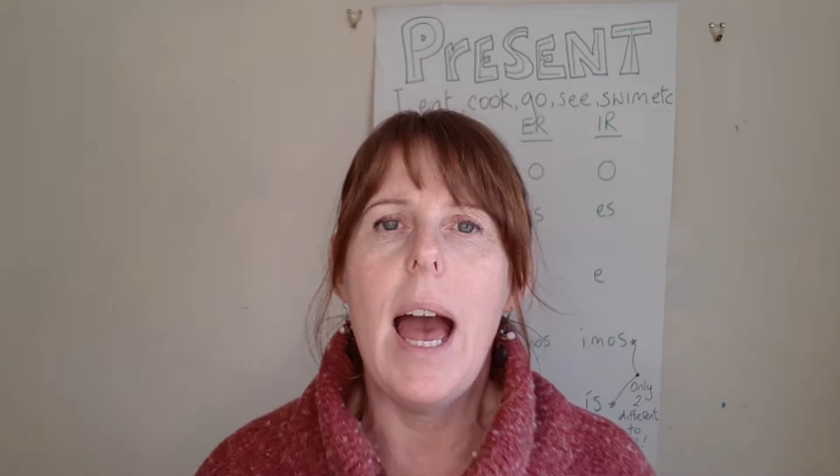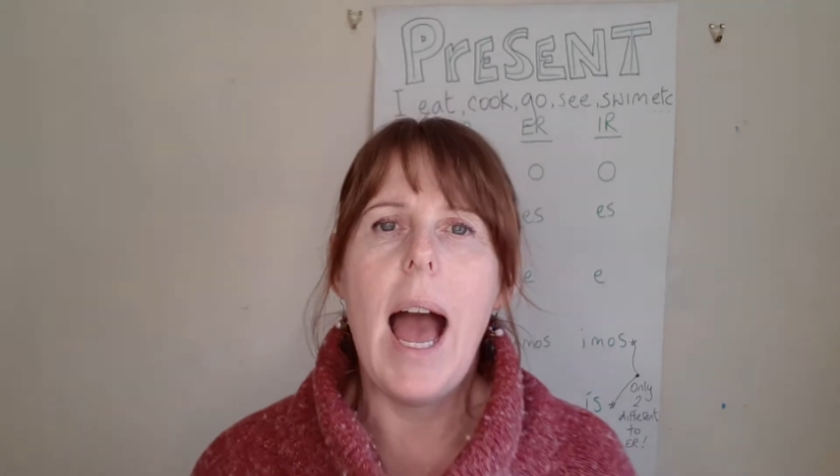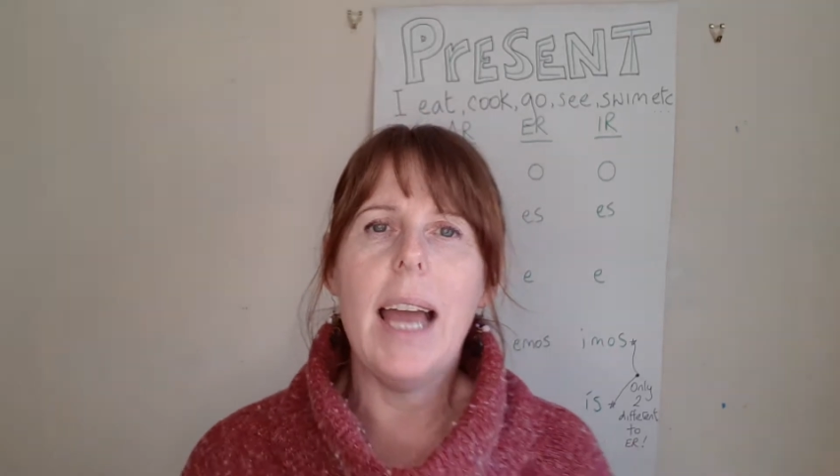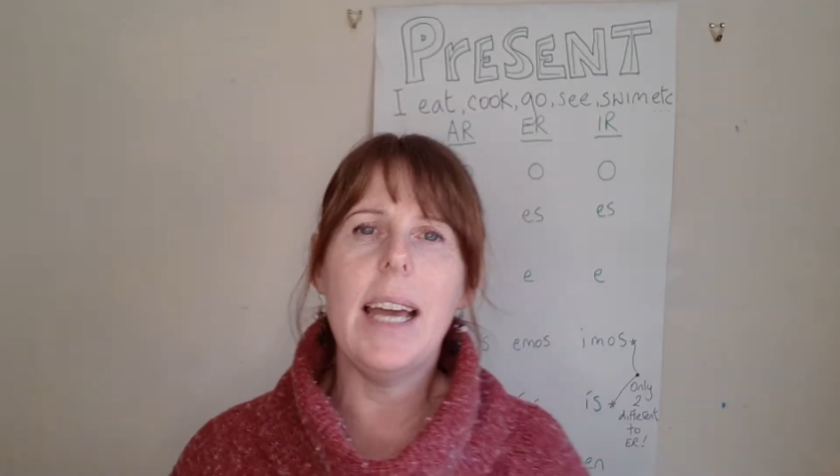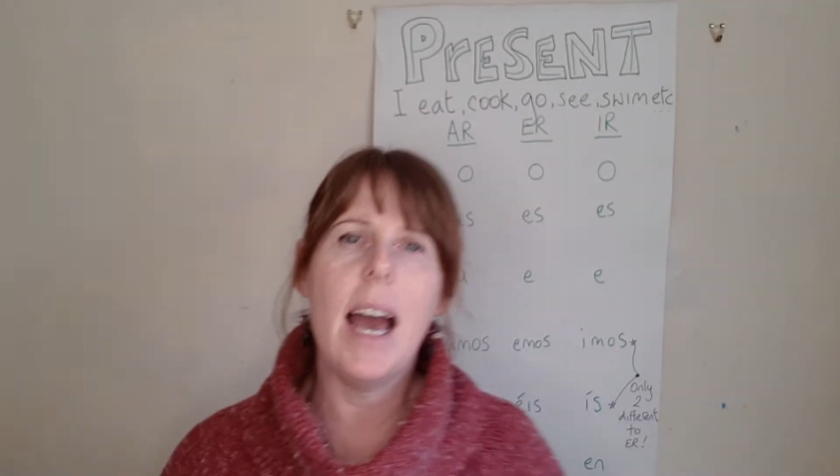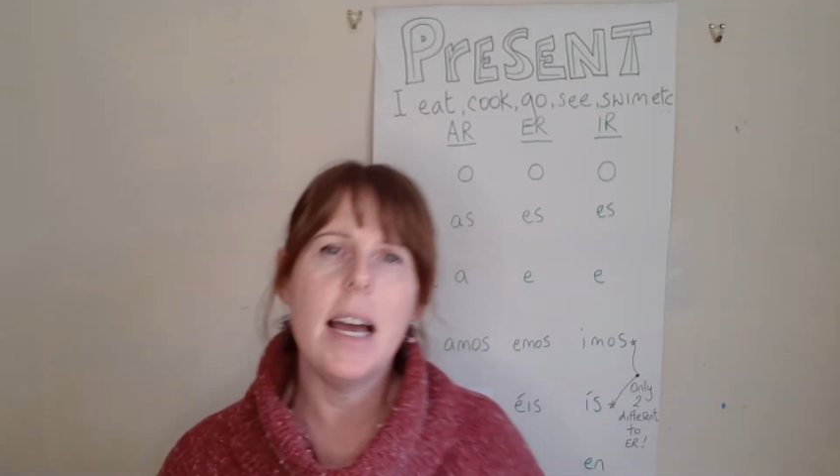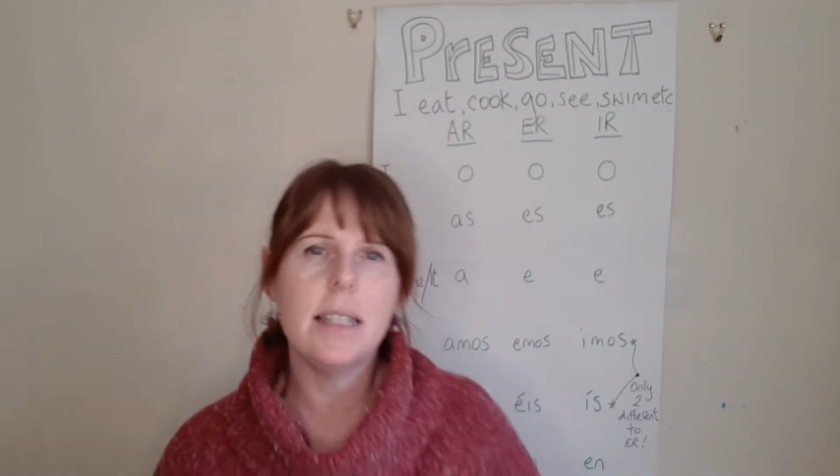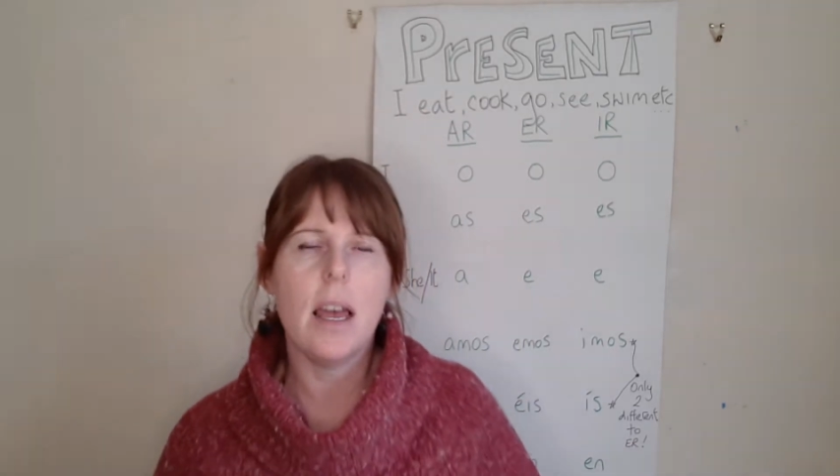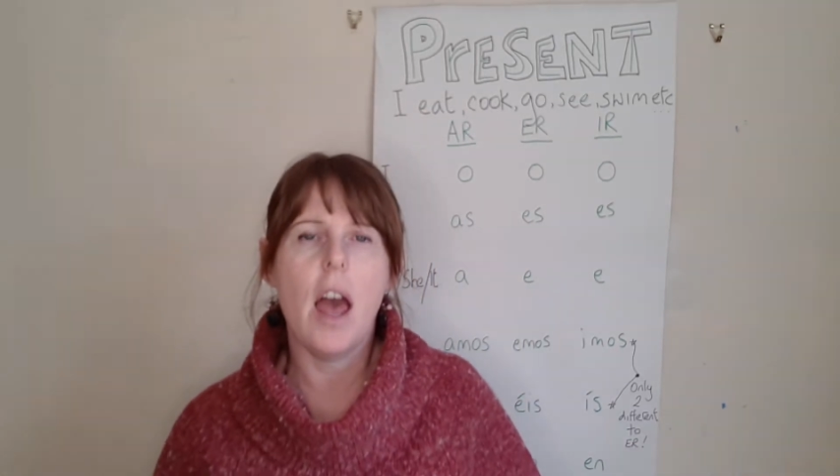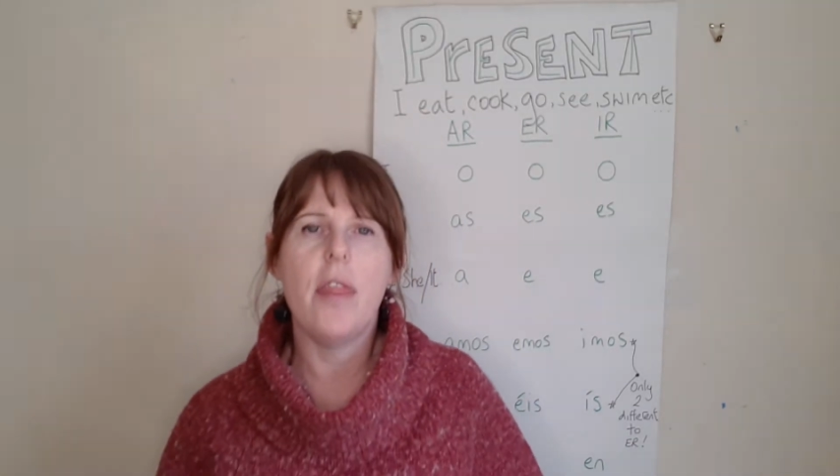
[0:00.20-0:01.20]
Hi guys,
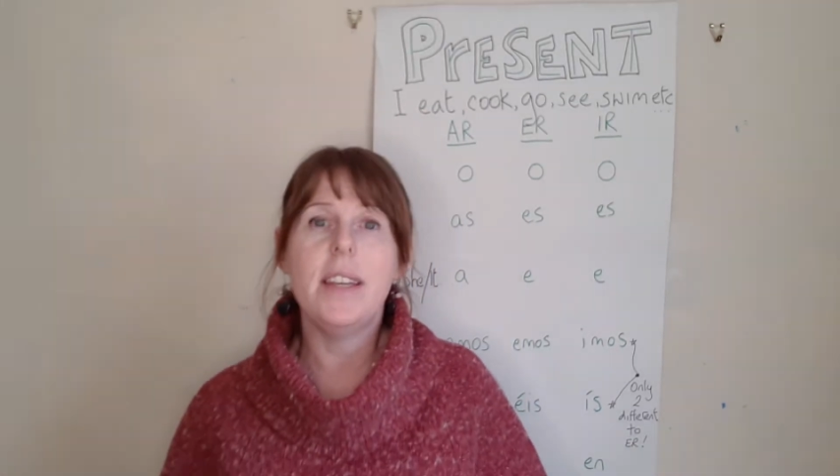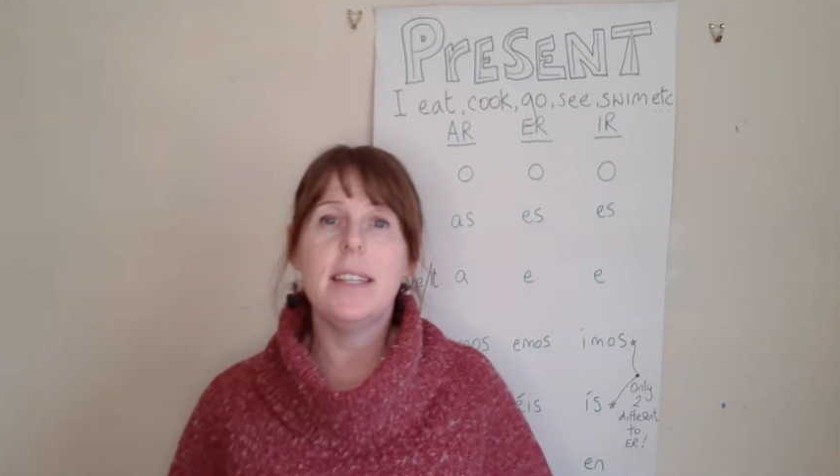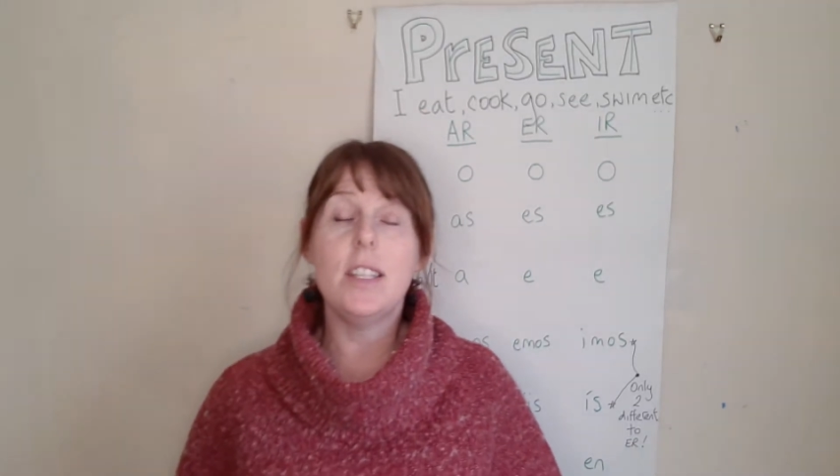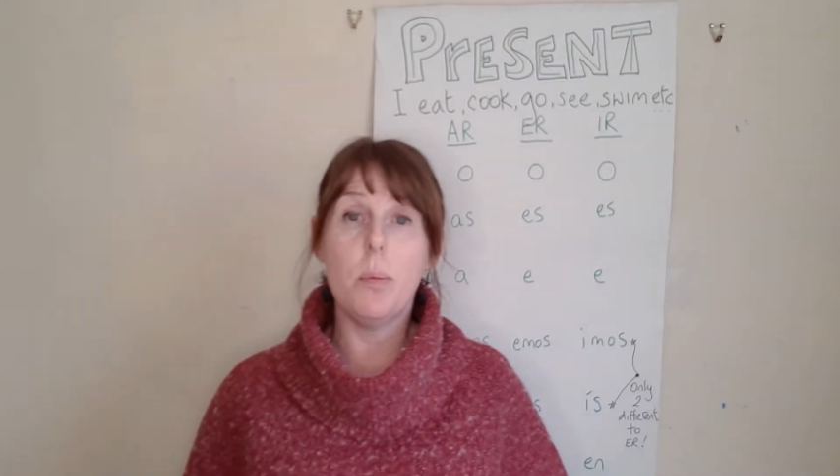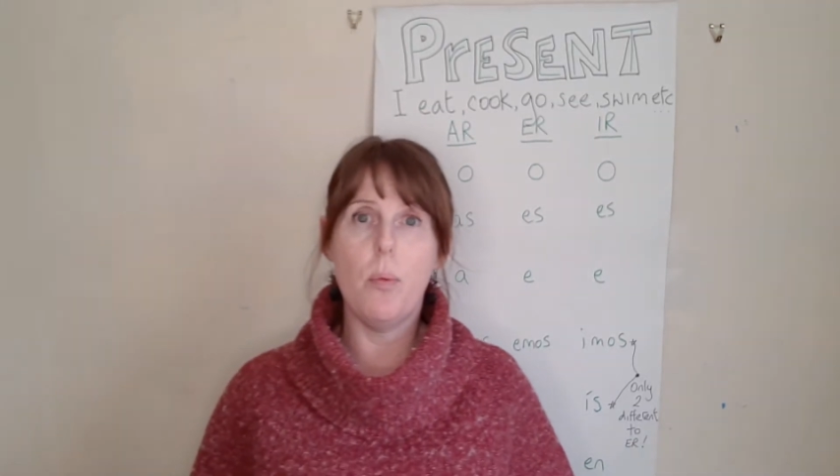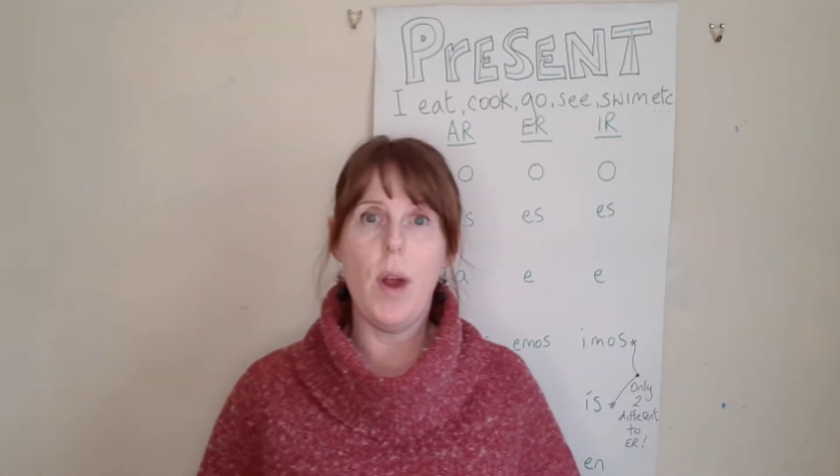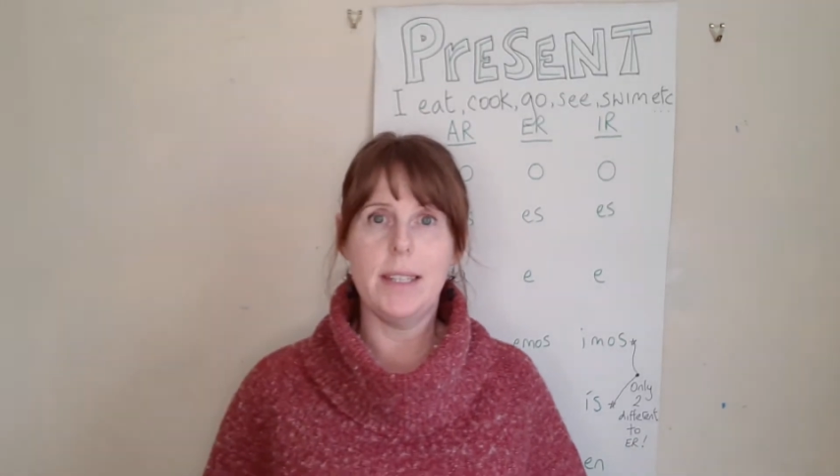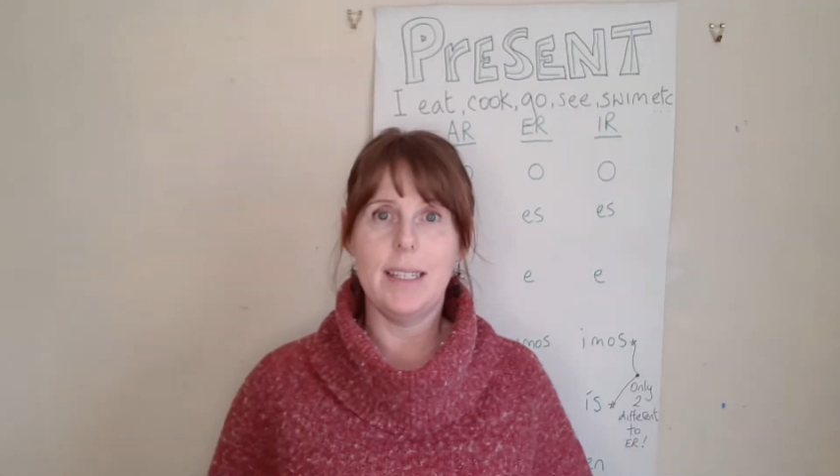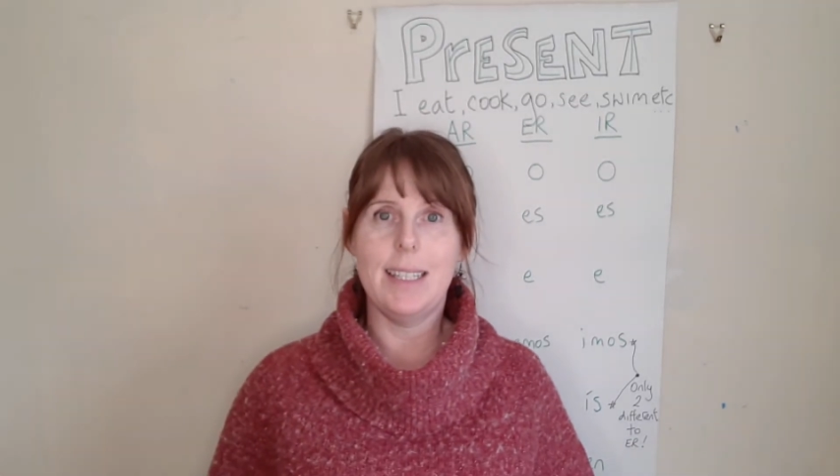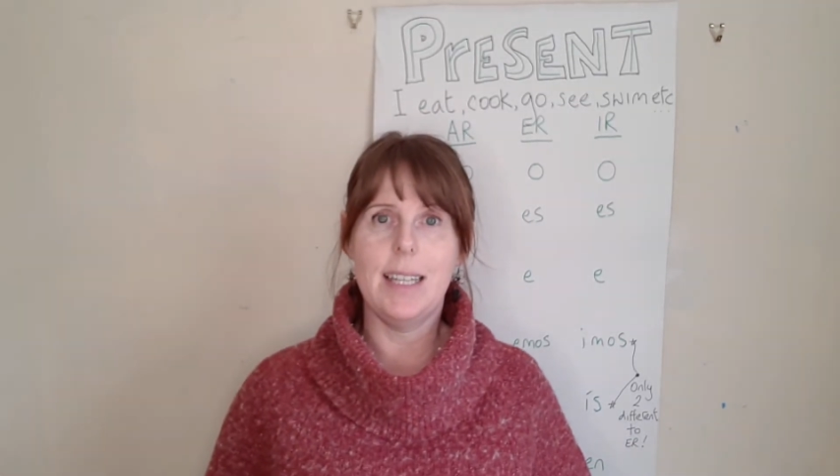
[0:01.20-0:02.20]
this is the
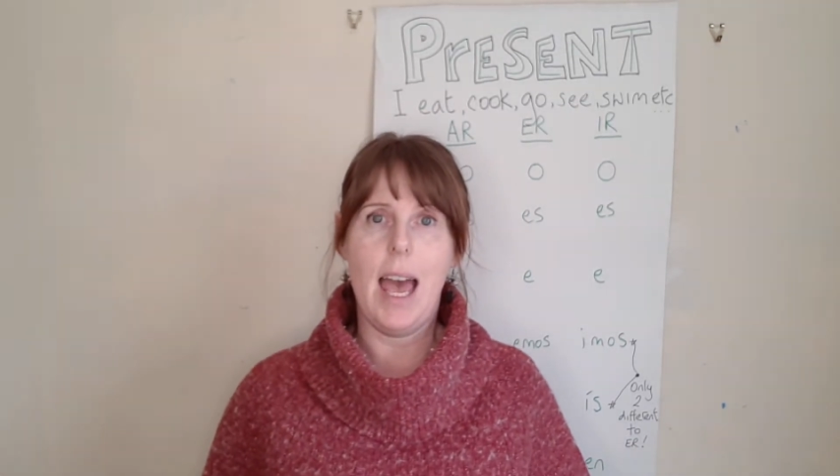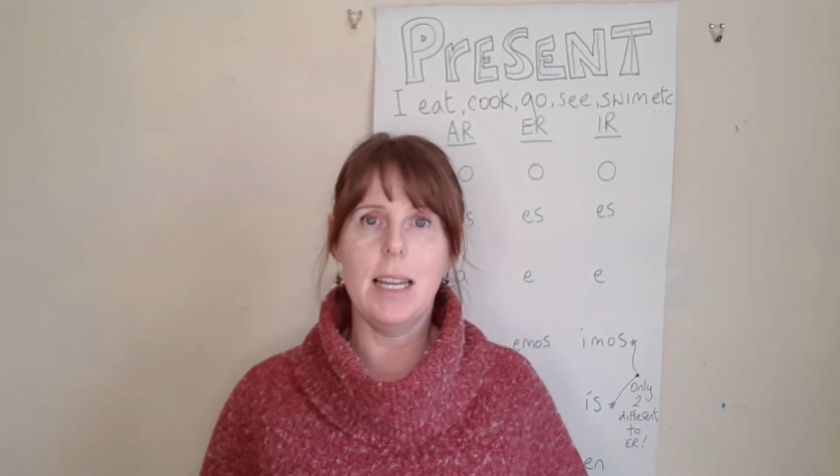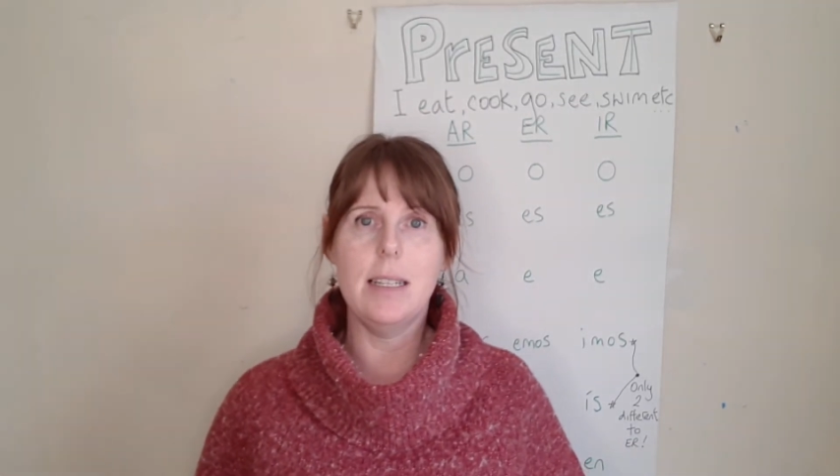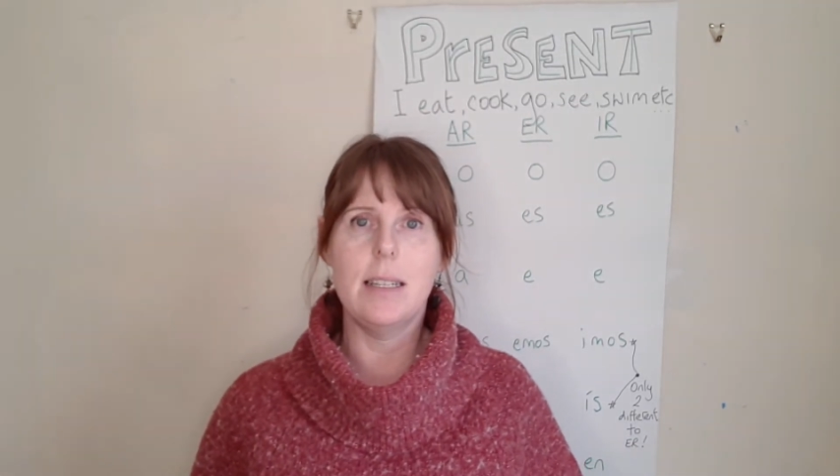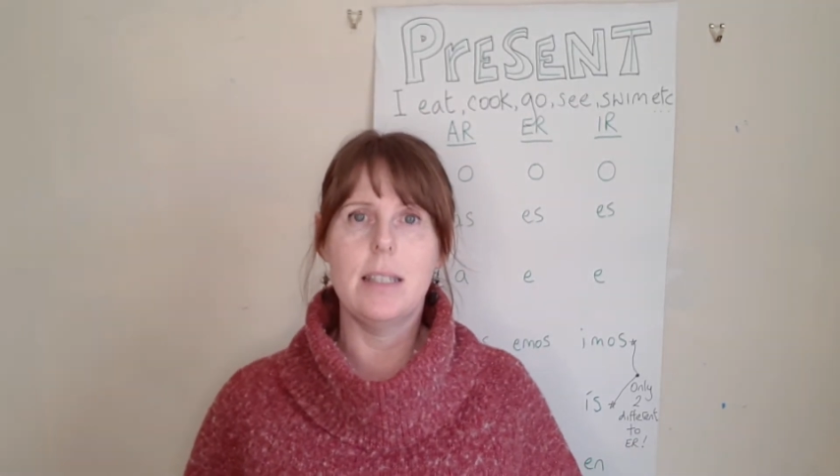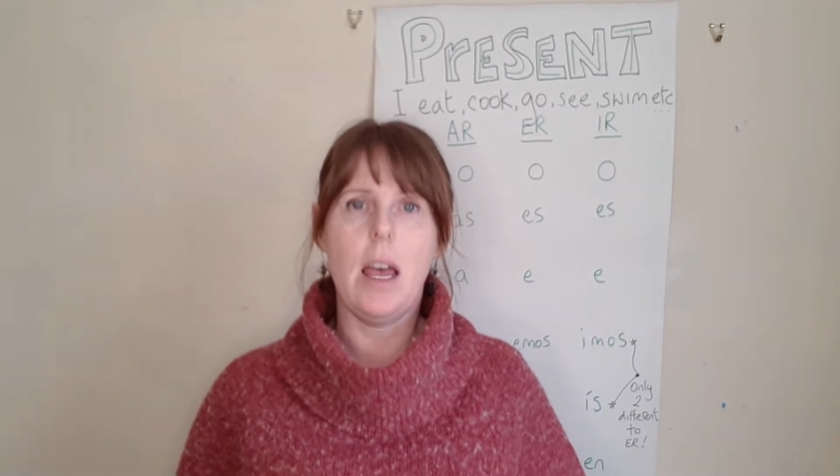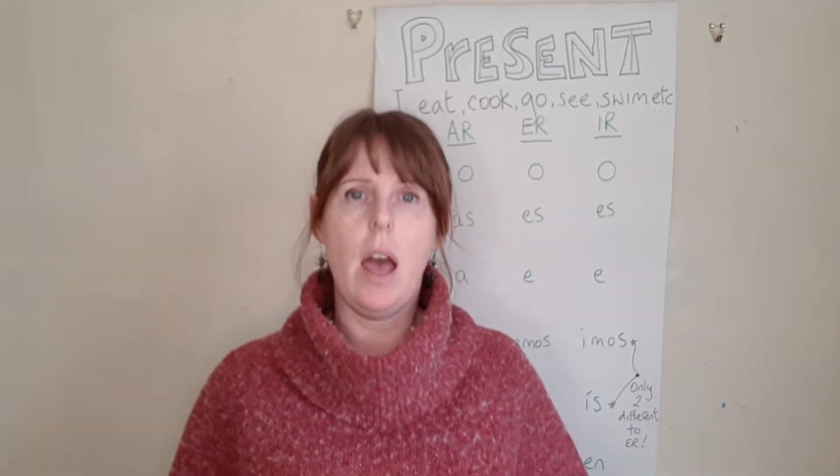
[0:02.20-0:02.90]
present tense.